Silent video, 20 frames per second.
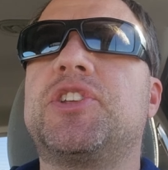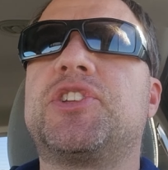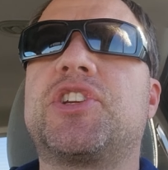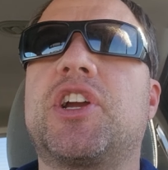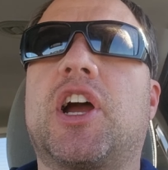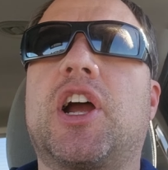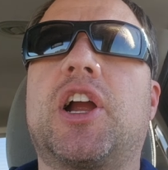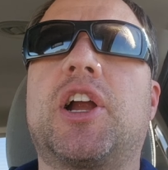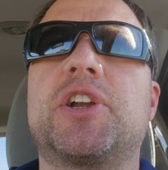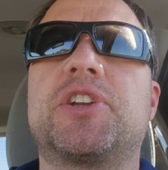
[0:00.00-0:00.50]

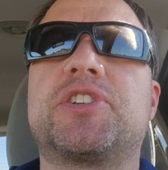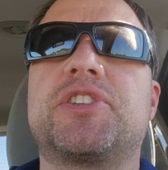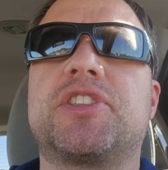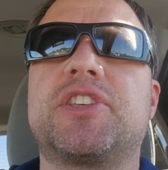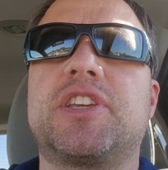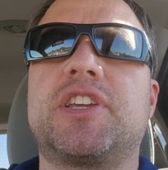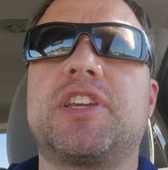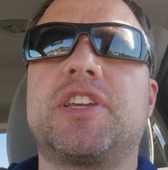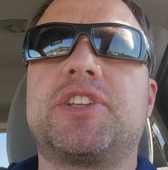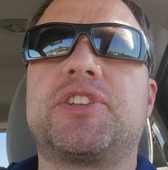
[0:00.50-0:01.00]
charge
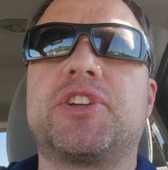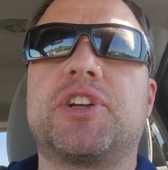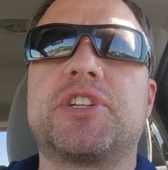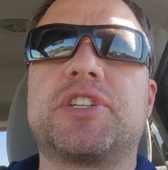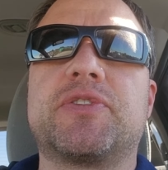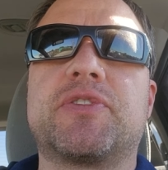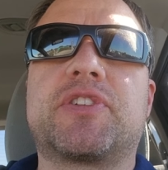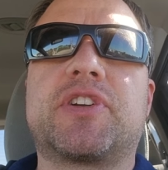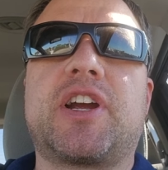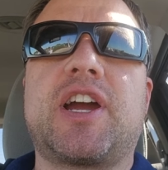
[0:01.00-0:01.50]
the
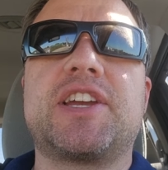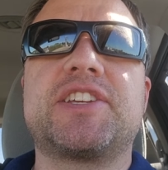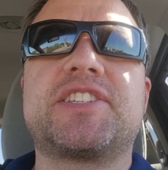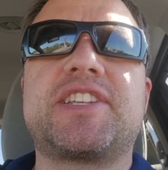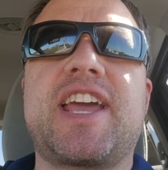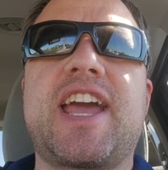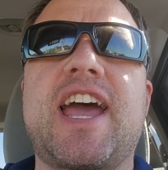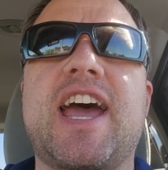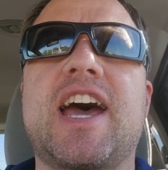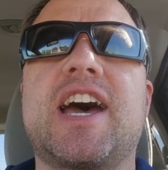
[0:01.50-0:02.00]
Church of Christ
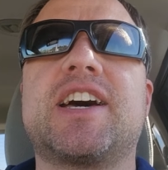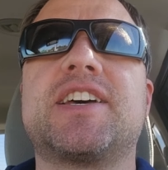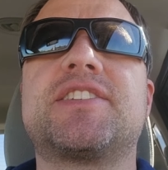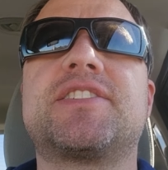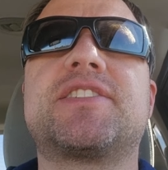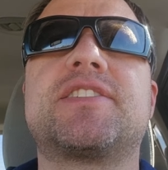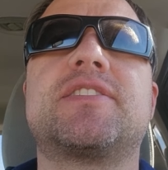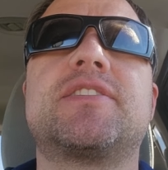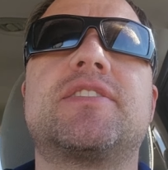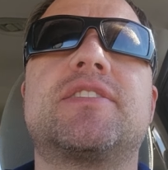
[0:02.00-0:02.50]

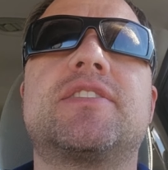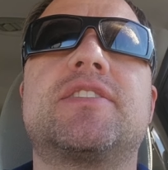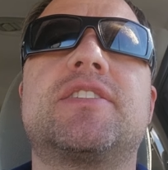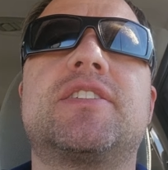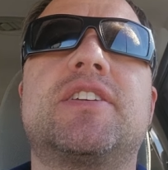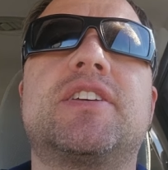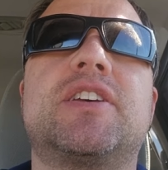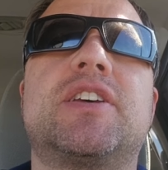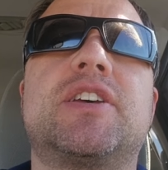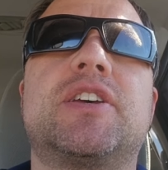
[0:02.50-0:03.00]
has
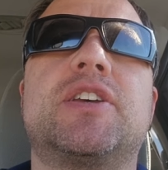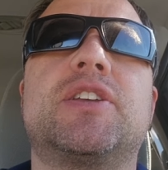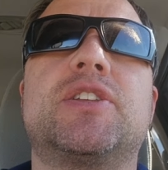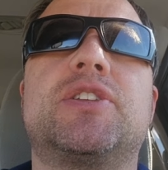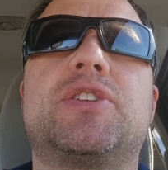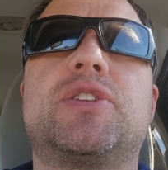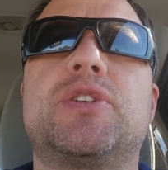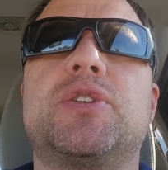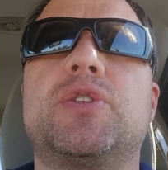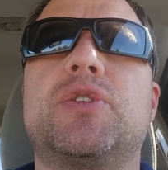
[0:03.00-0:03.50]

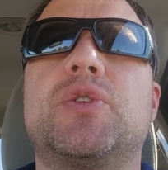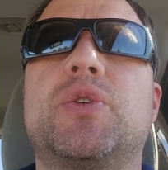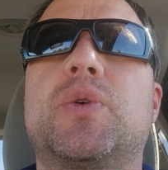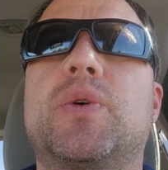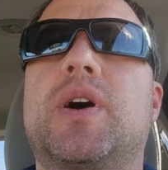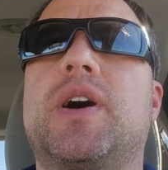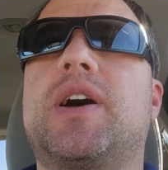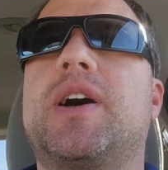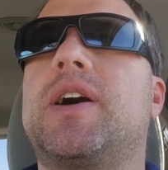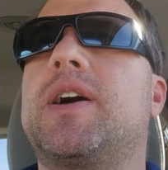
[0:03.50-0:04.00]

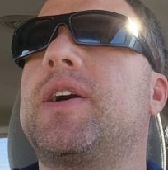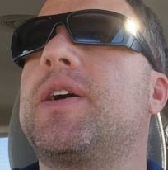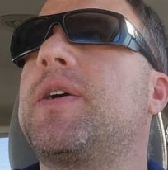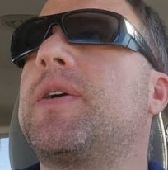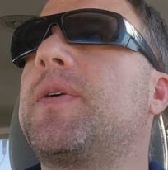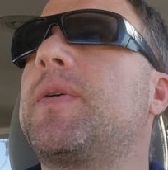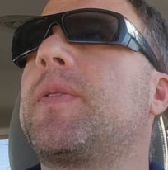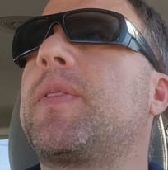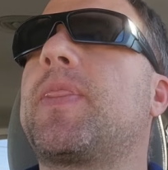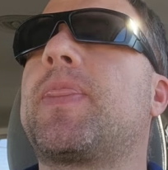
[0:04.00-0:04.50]
to uh,
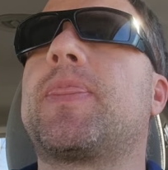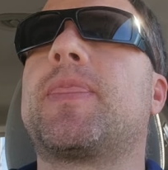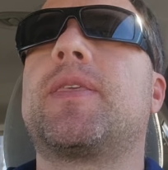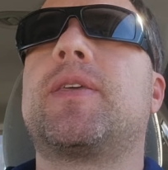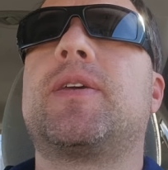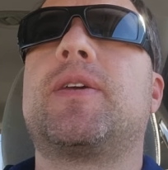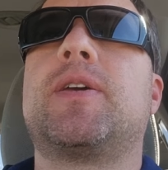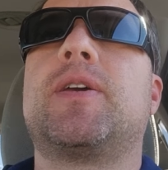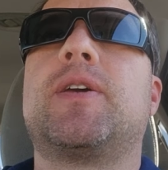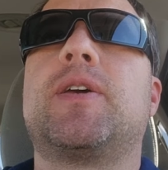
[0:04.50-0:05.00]

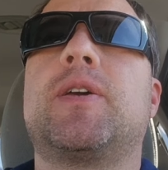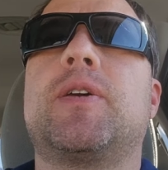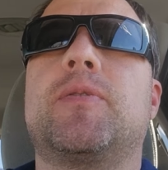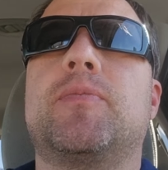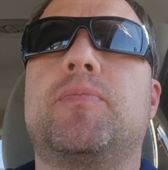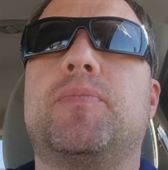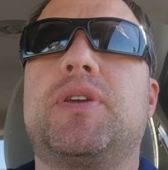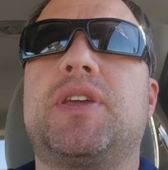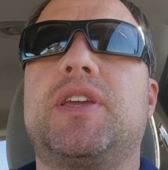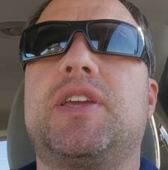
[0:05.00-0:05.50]

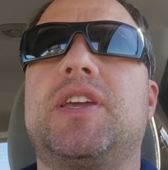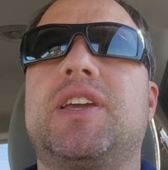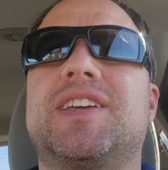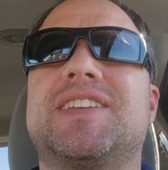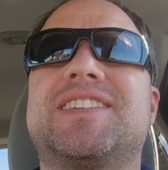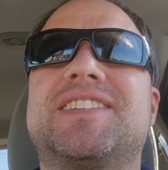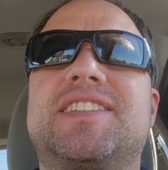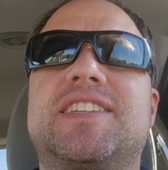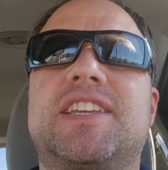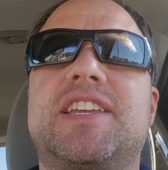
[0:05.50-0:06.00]
be
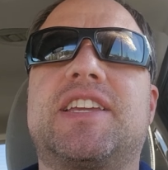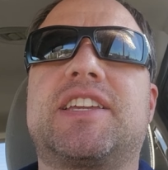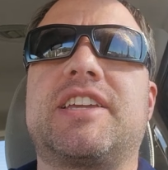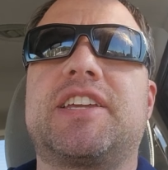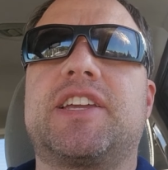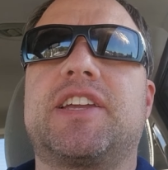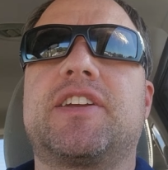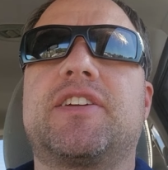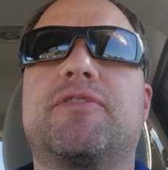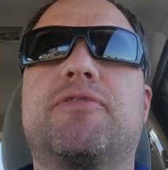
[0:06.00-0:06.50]

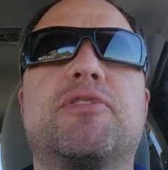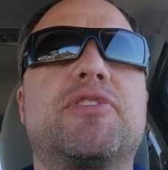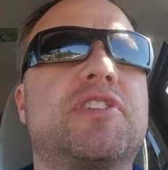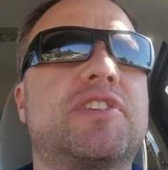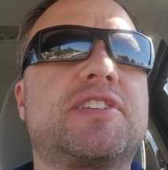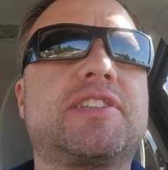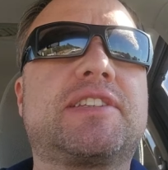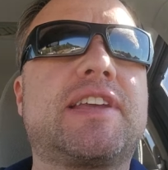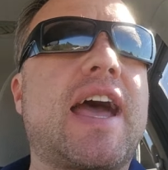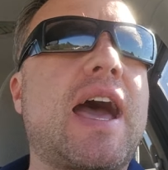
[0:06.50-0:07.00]
seeking for the
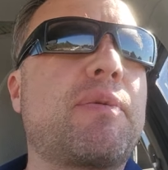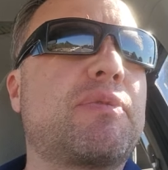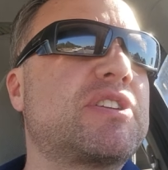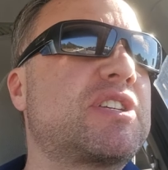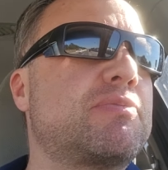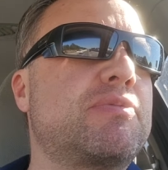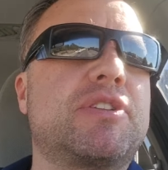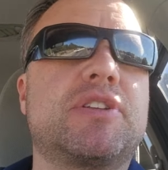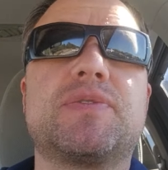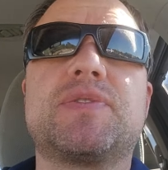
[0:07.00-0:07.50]

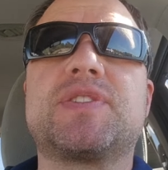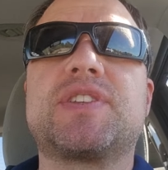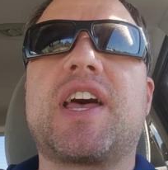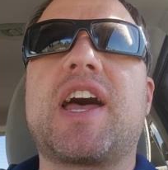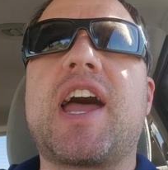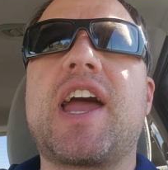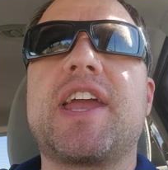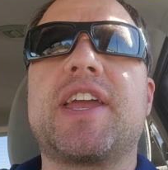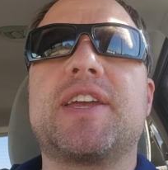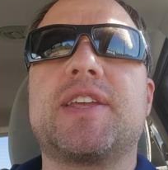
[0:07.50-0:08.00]
establishment of
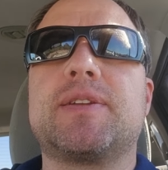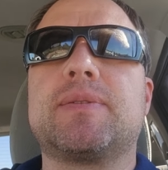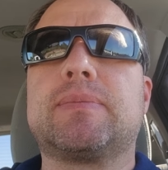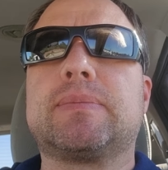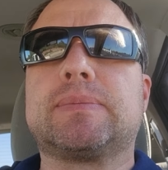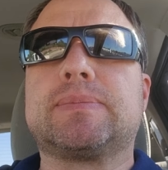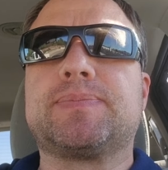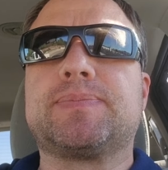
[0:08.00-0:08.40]
Zion,